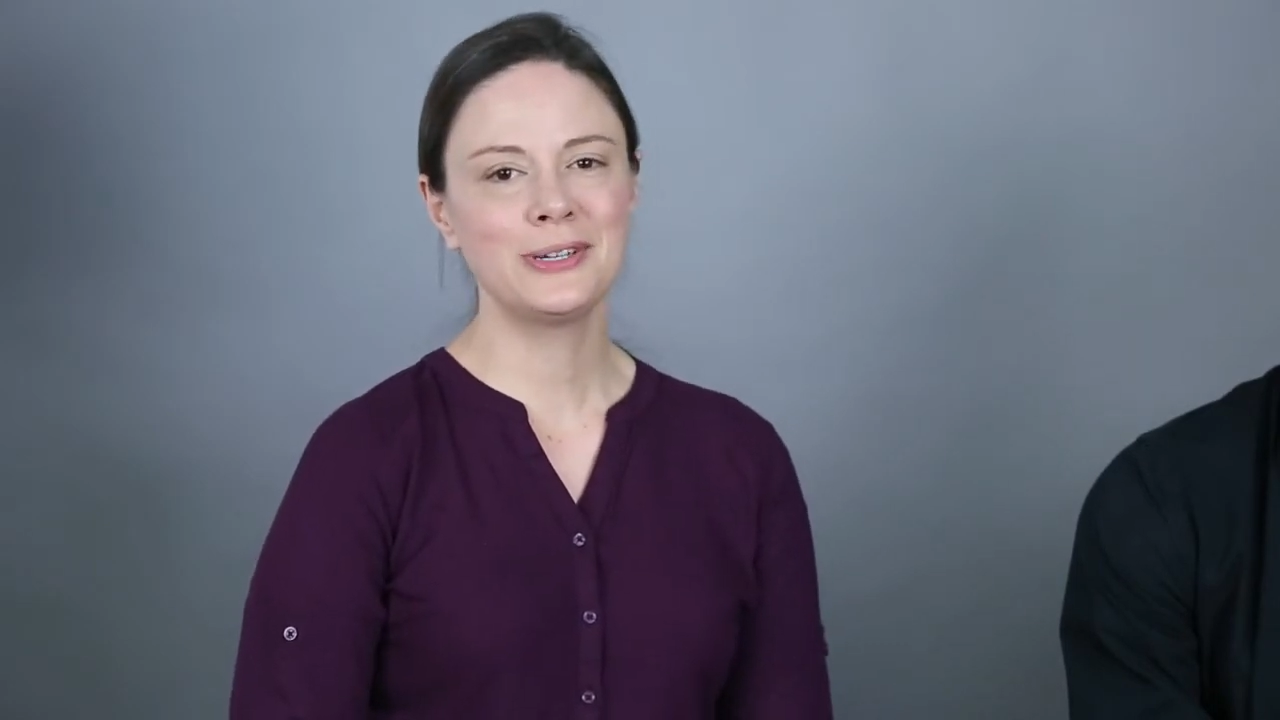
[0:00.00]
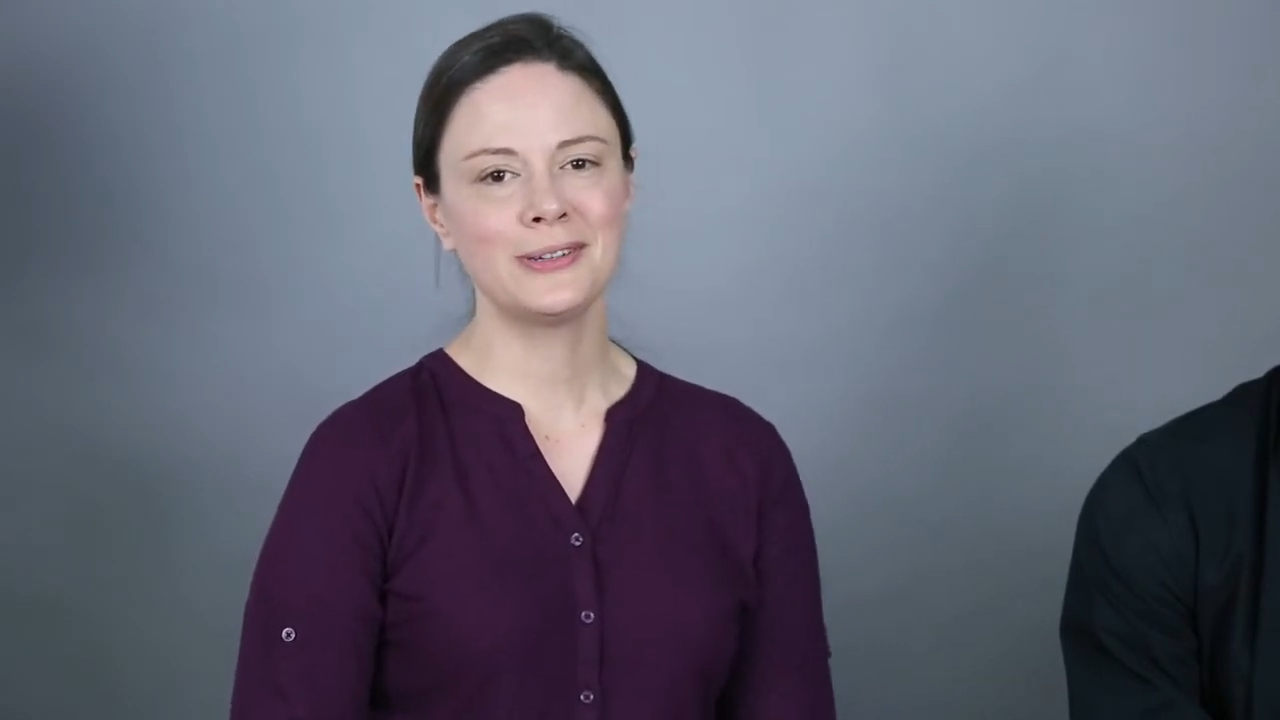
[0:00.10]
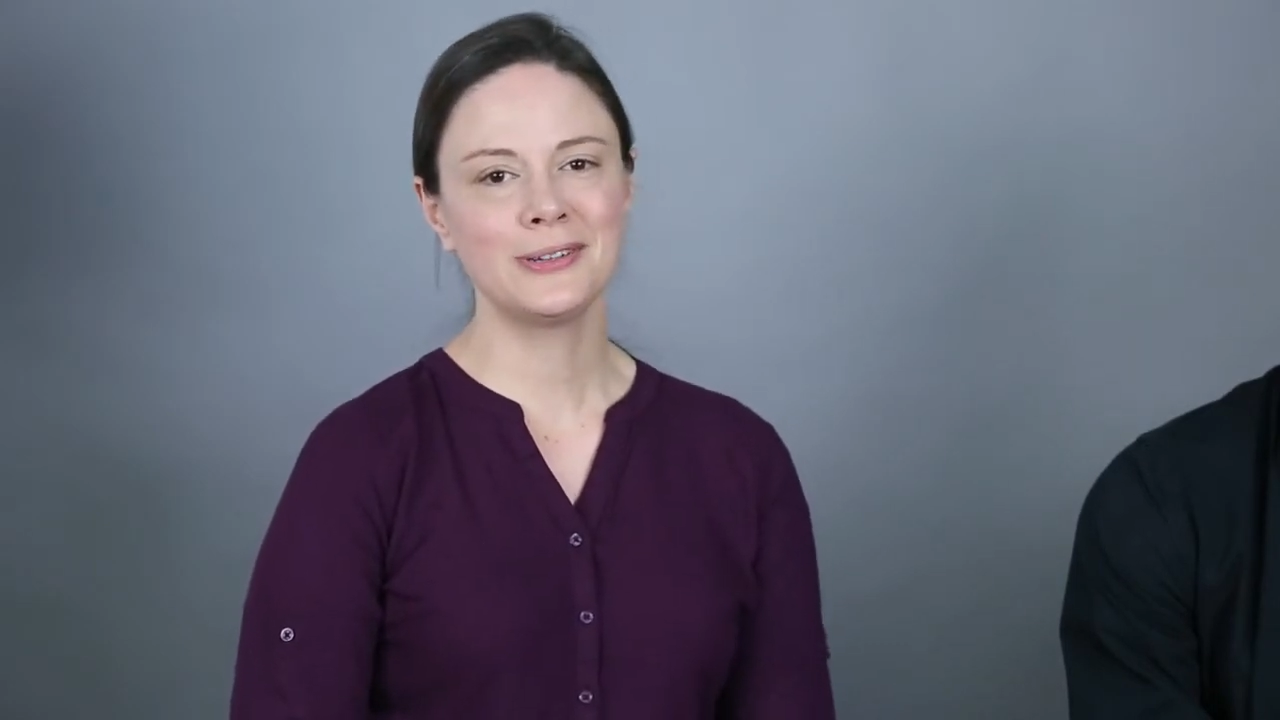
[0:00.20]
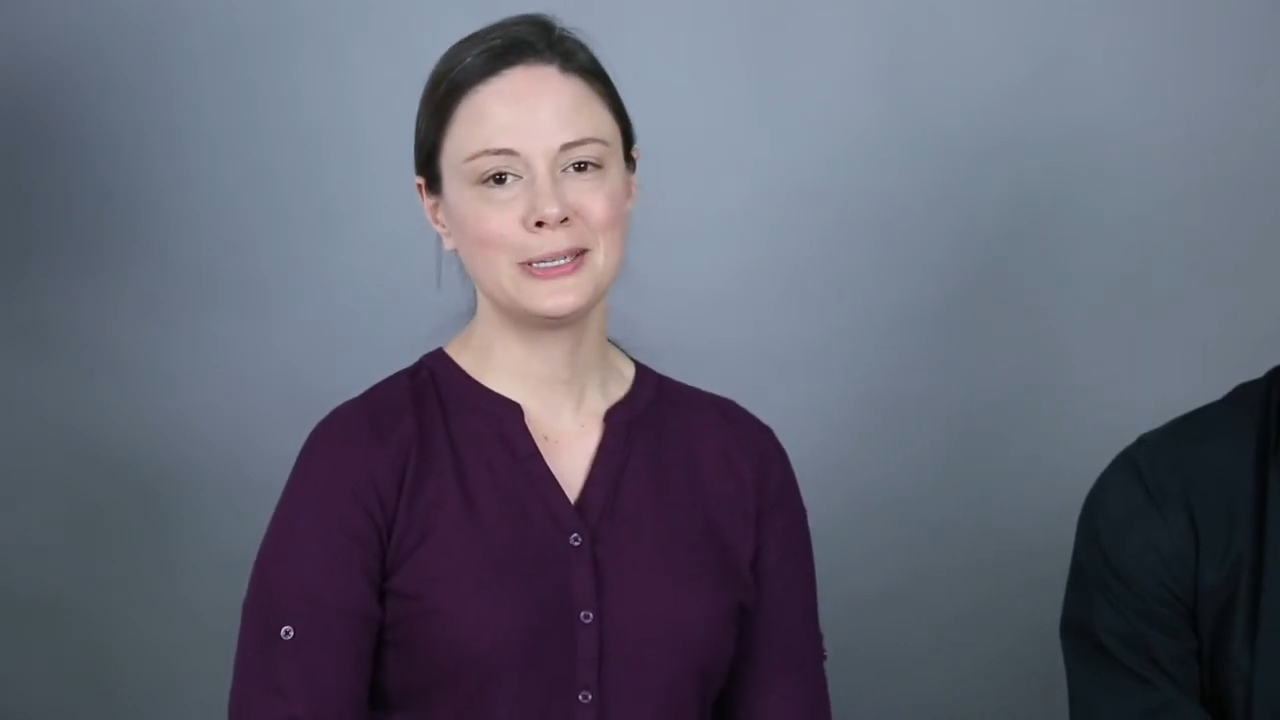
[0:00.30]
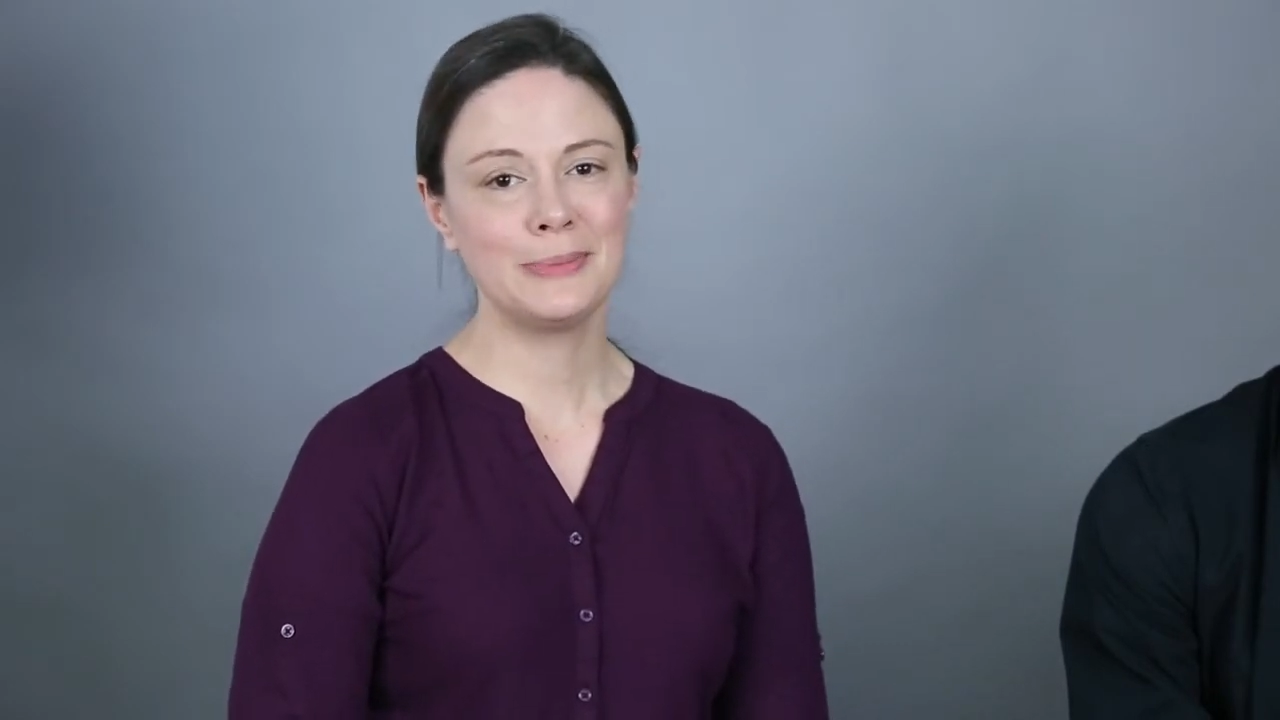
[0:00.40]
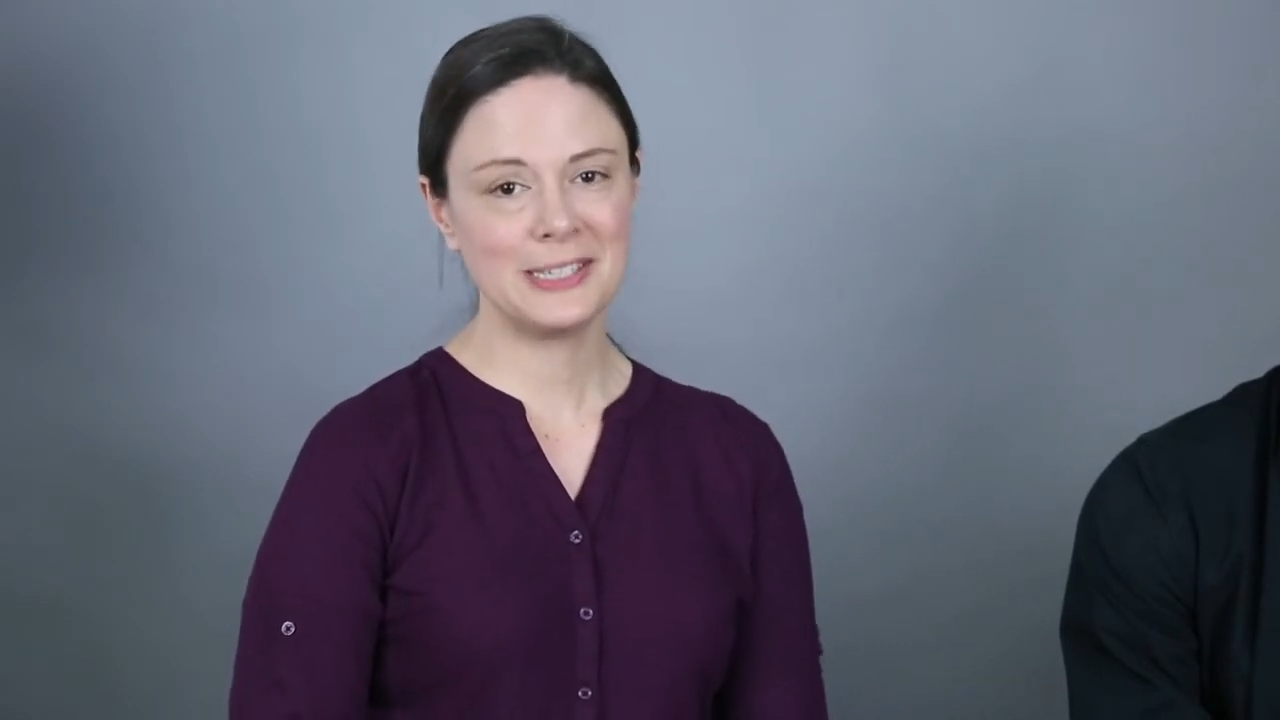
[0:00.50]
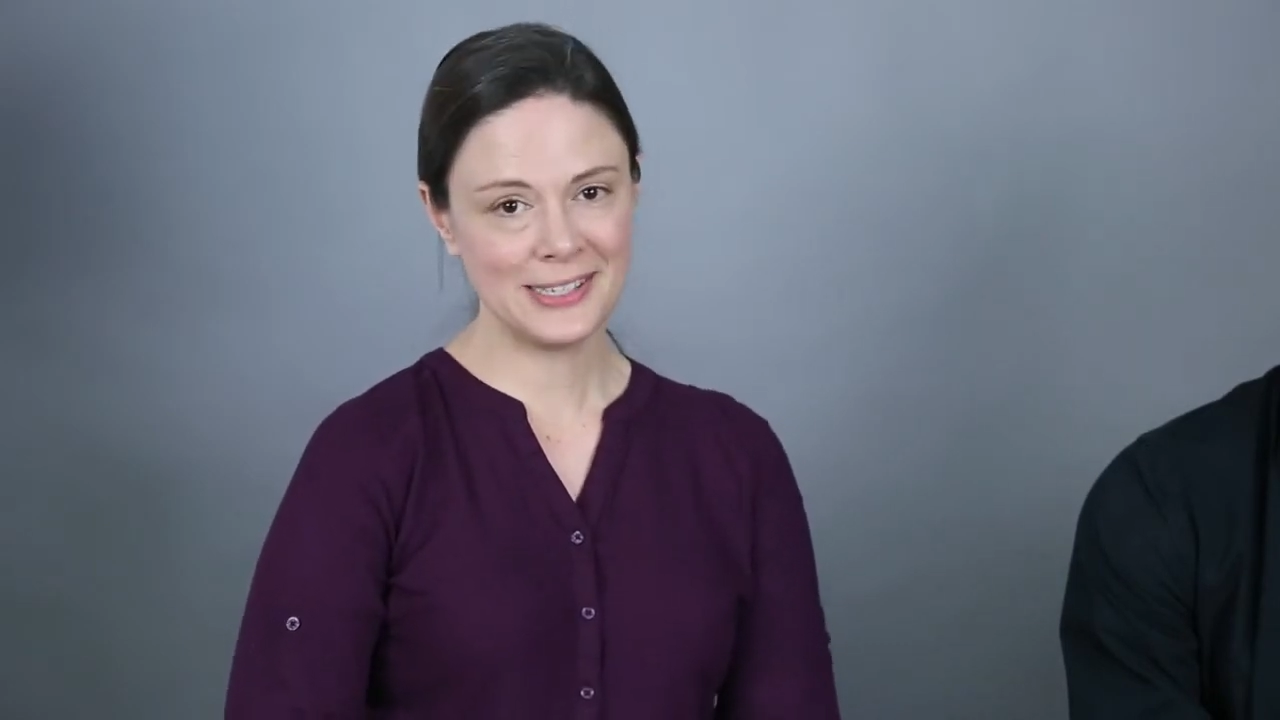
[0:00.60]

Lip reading: any good to be